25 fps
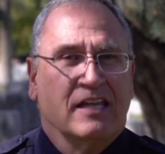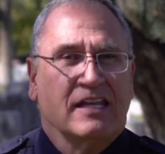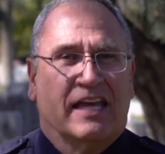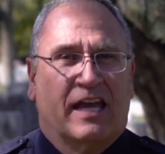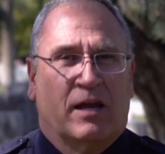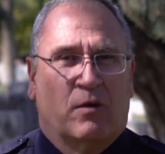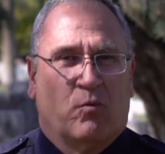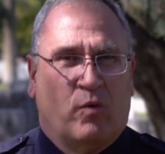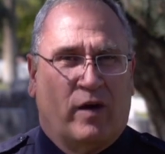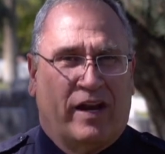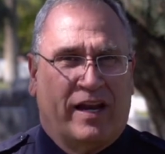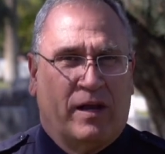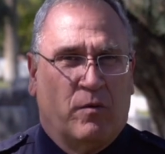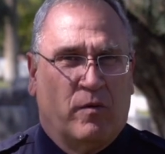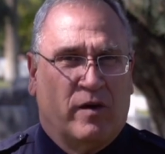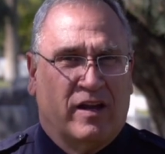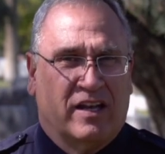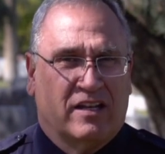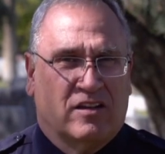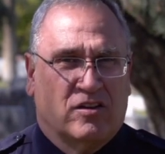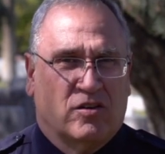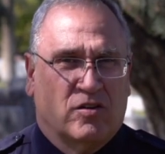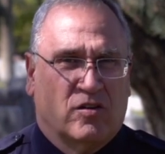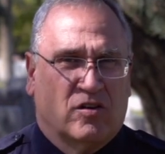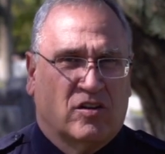And when he went
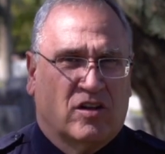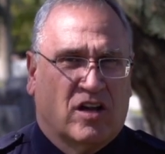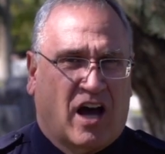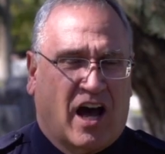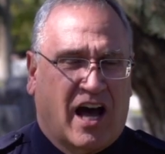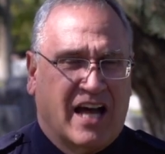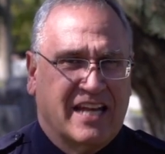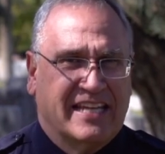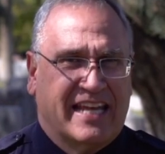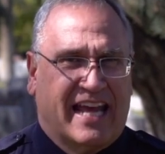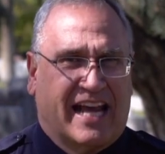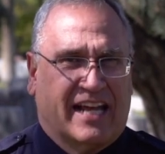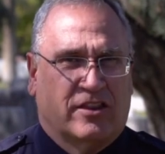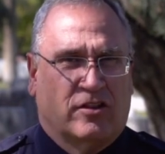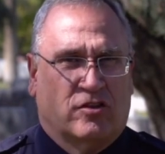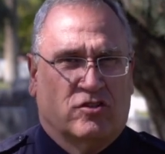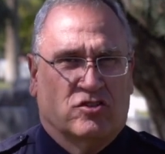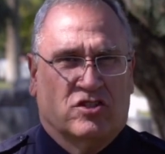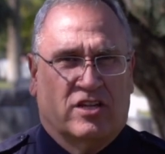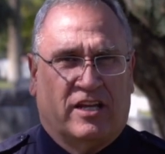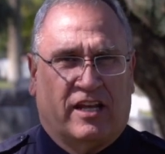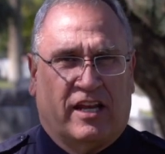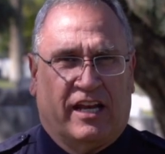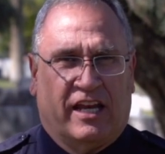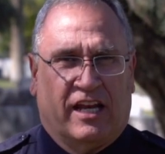to contact
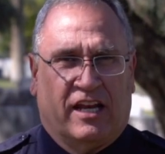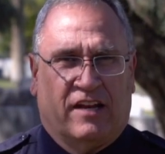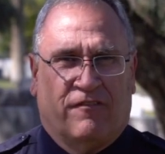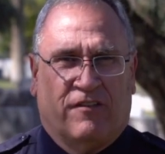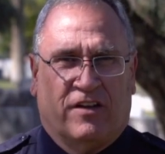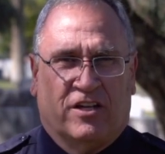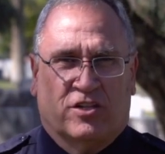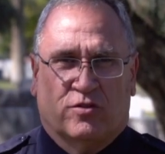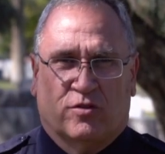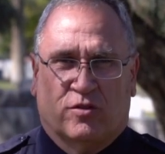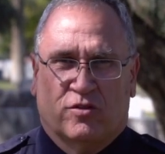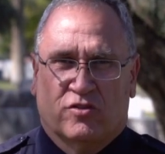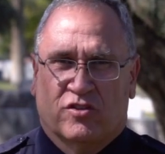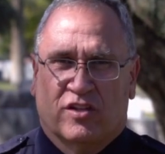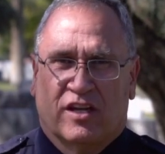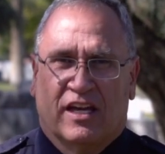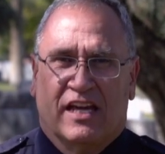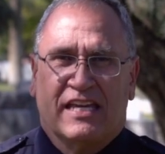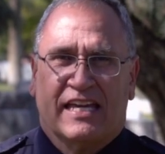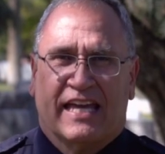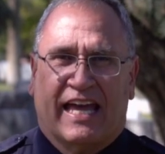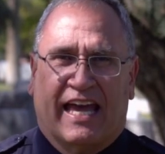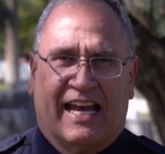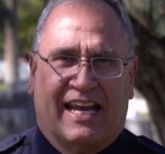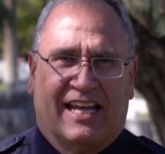those individuals,
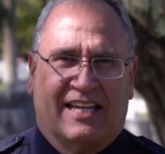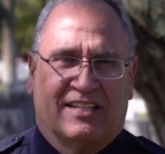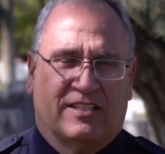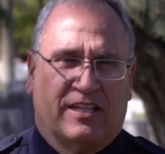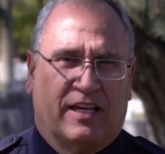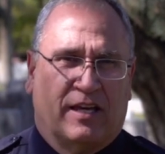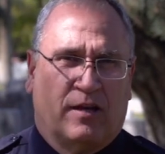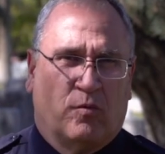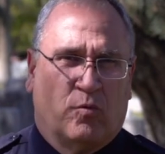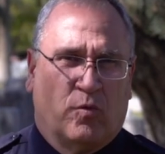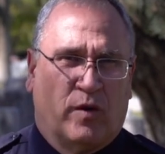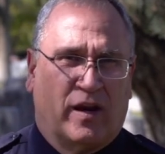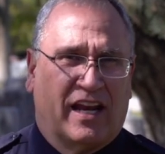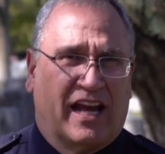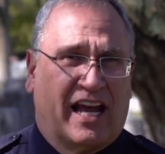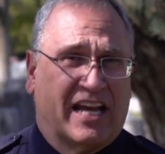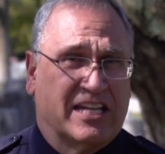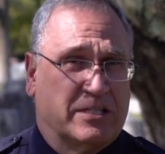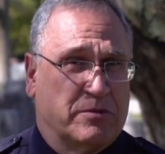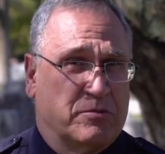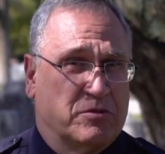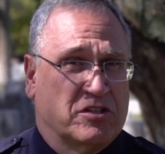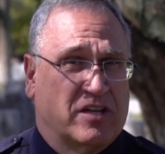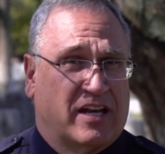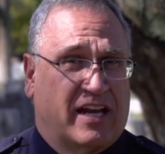and as he realized
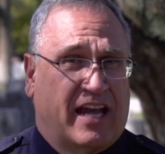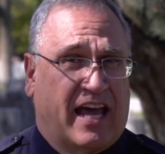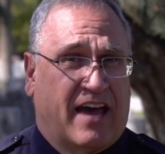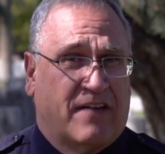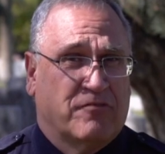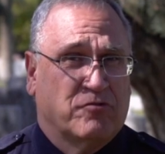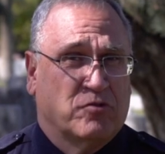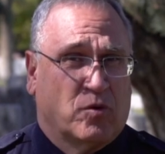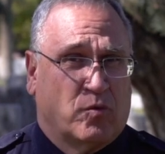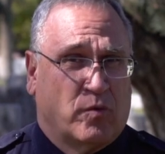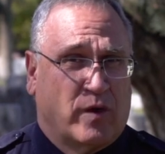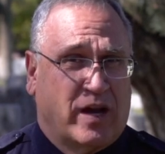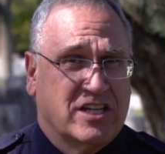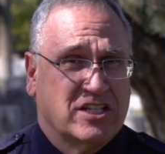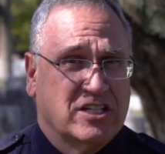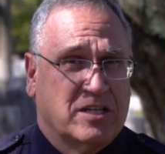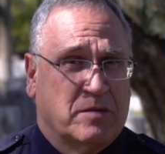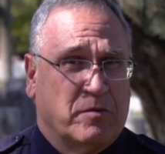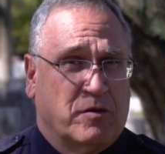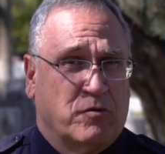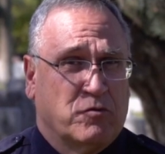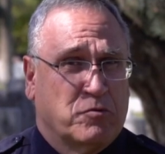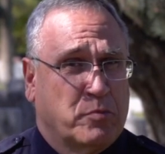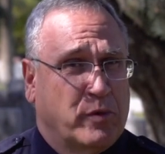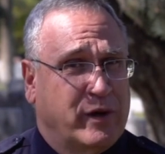going to have to arrest
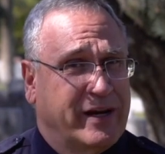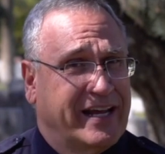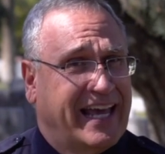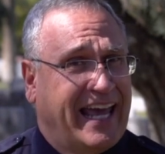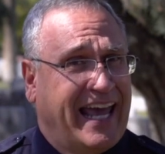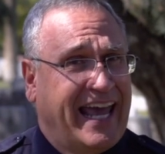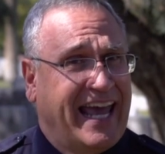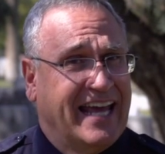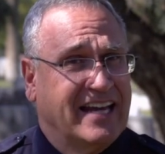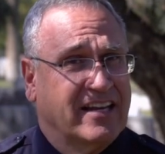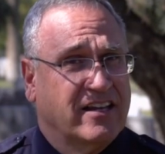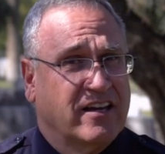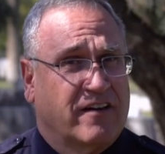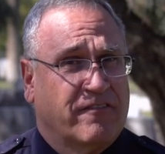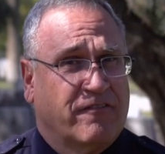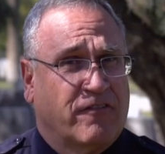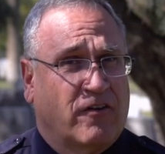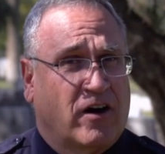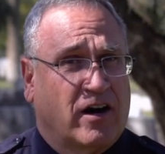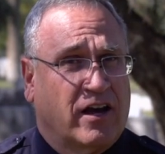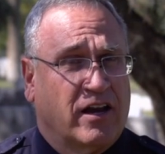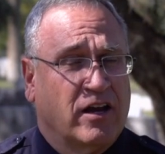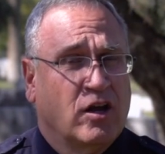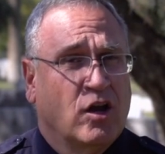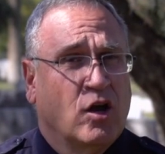them, he was putting a handcuff
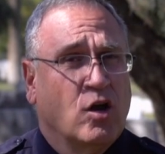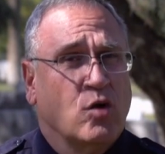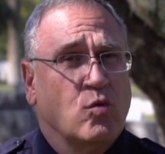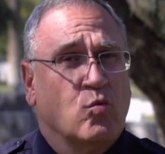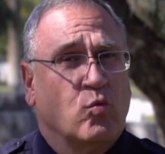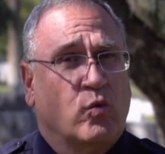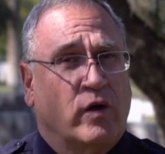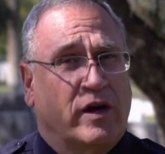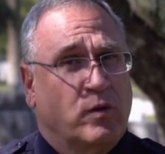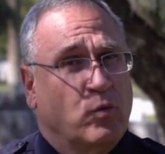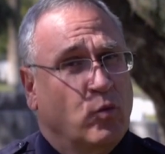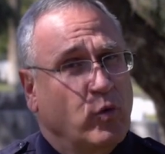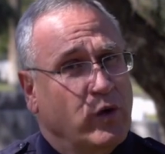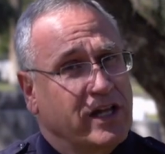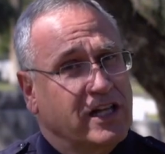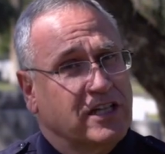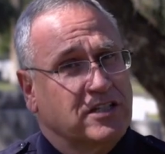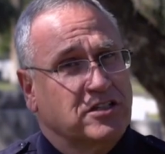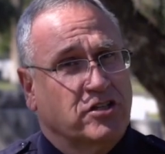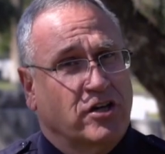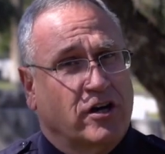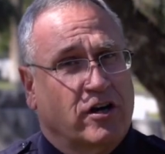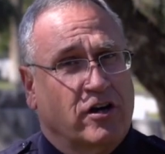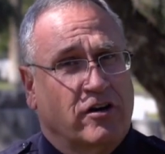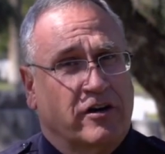on when Will
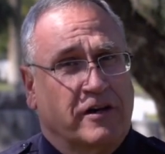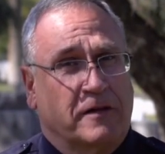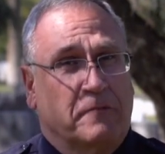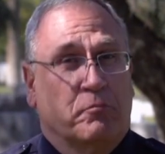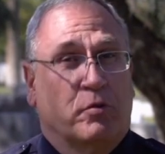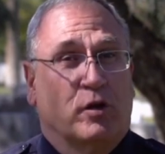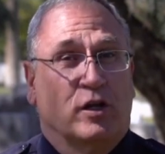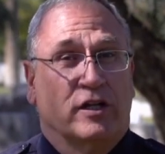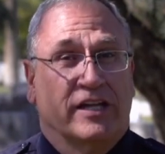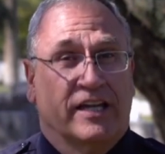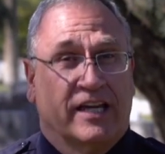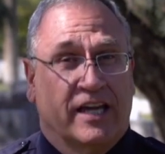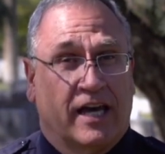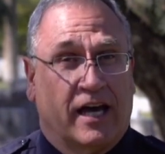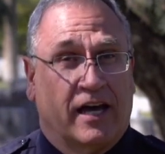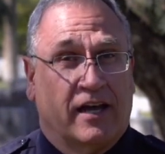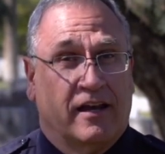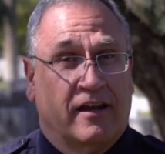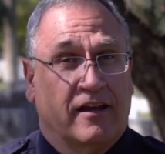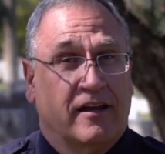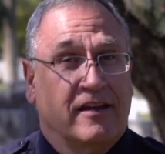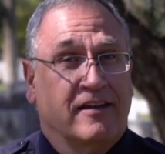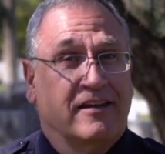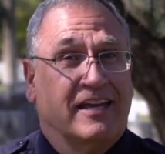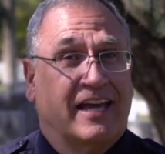turned and pulled a
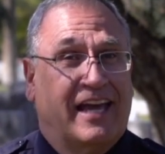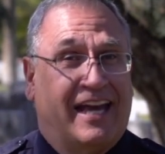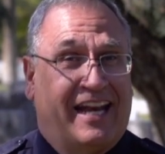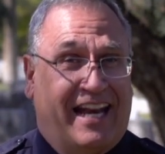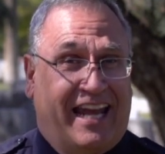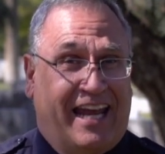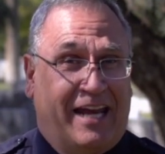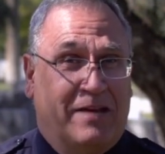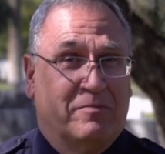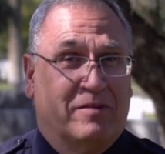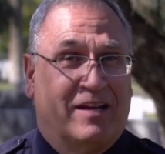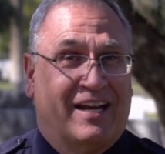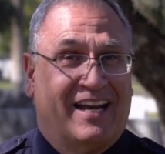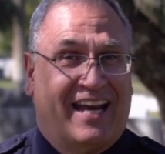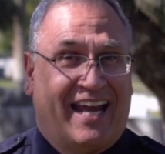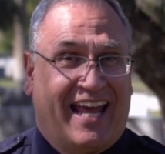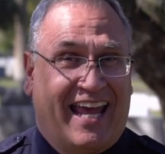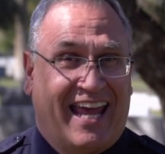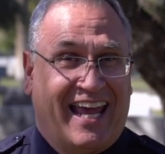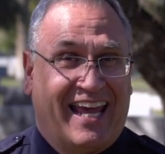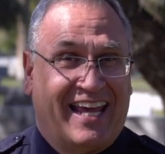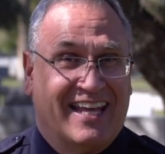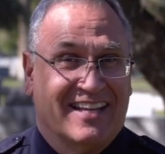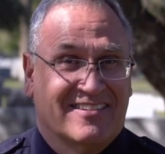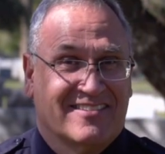gun and aimed it at
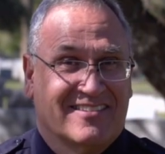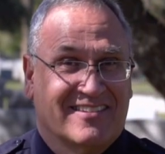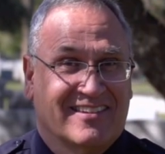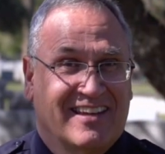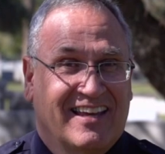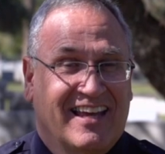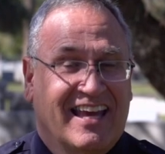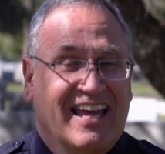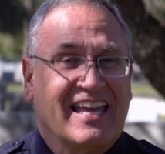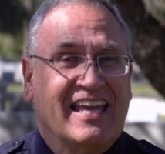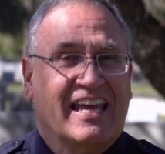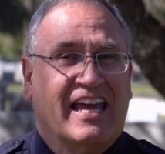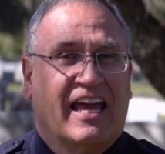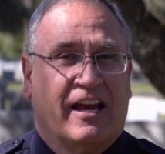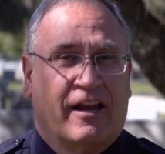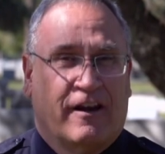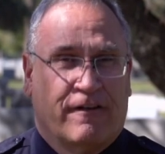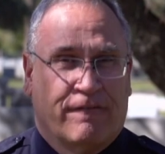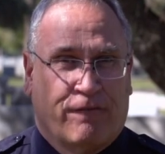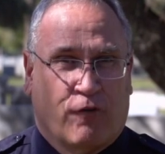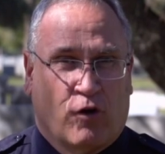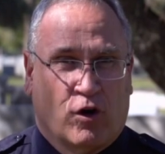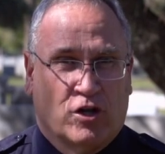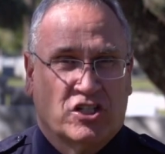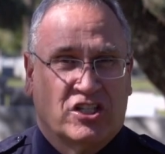Haze. And
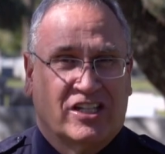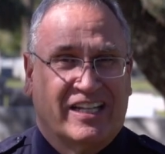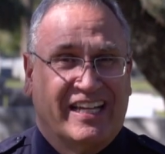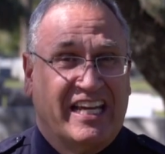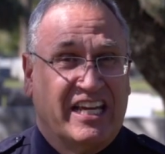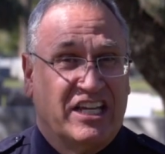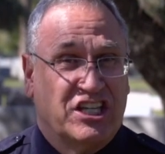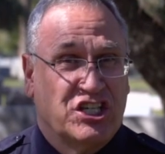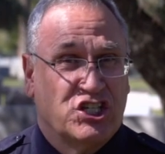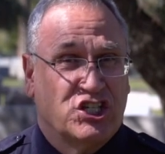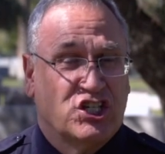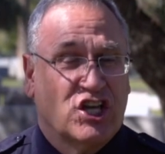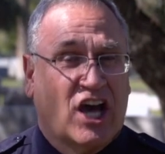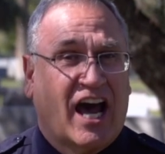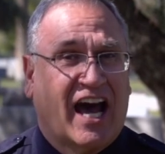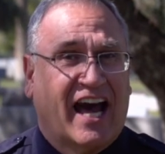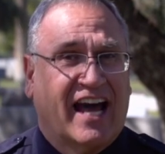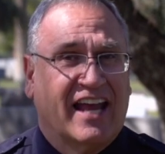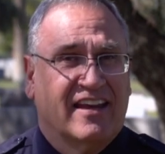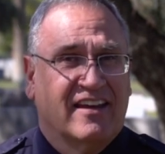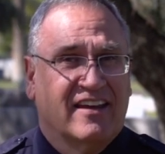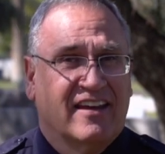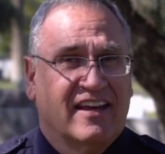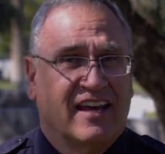unfortunately, he shot.